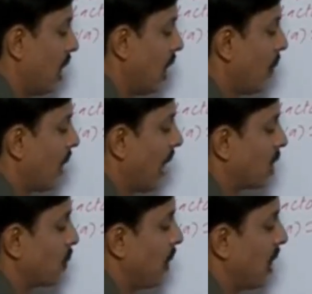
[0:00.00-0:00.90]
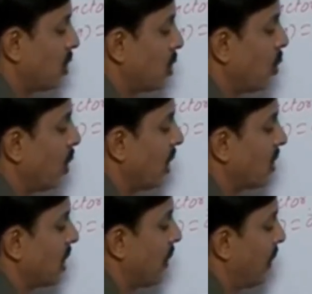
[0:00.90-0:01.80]
if x plus 2
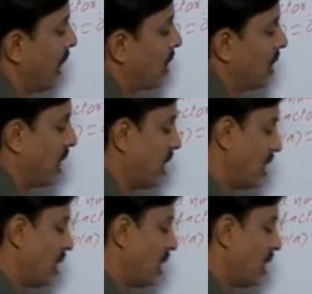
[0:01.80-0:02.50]
is the factor,